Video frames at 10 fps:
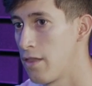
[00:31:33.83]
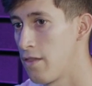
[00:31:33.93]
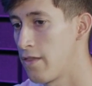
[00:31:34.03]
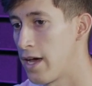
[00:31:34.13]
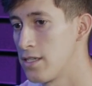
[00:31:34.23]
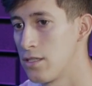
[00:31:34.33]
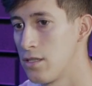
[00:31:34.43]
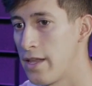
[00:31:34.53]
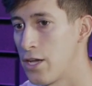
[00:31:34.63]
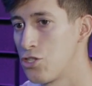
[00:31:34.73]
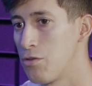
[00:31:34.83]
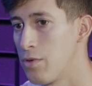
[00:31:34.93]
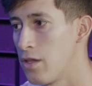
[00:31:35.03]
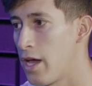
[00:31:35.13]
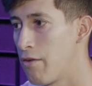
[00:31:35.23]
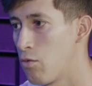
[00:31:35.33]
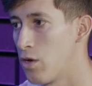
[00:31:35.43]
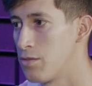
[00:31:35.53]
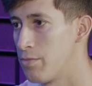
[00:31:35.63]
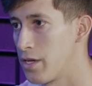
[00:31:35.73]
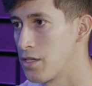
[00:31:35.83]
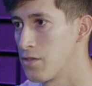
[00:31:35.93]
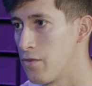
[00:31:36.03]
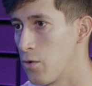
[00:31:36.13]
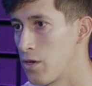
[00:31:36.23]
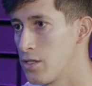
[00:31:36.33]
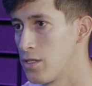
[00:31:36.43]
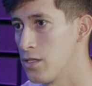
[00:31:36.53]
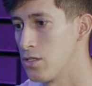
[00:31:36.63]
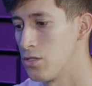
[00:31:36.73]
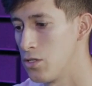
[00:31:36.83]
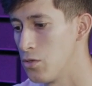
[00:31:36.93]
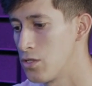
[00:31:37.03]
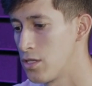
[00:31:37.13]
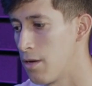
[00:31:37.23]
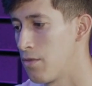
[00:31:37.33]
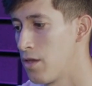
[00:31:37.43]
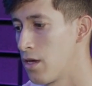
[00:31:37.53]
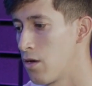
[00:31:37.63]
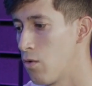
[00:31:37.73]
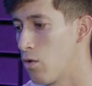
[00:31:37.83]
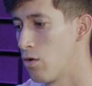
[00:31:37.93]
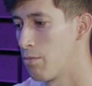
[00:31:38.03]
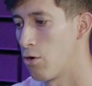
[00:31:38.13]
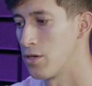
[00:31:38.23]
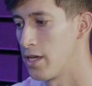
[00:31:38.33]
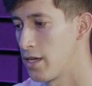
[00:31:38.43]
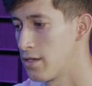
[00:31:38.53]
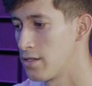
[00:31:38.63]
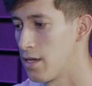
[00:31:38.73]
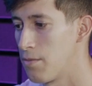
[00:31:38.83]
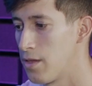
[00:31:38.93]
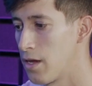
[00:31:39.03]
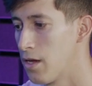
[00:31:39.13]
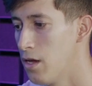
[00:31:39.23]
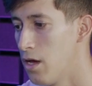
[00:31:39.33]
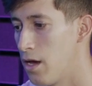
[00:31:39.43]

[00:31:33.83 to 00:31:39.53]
I think that's that should be everyone's biggest focus is do something or partake in something